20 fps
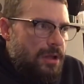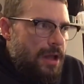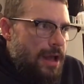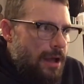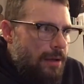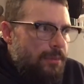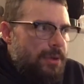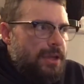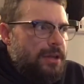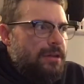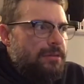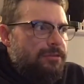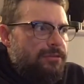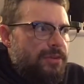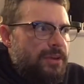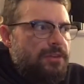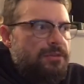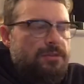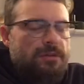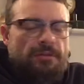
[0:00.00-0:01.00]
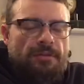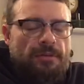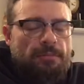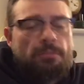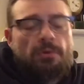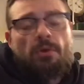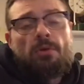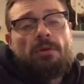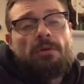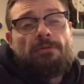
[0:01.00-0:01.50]
I mean, a fish is a
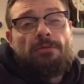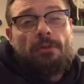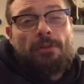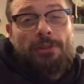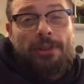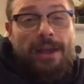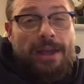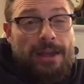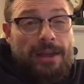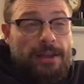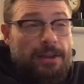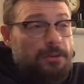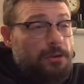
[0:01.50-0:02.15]
beautiful thing,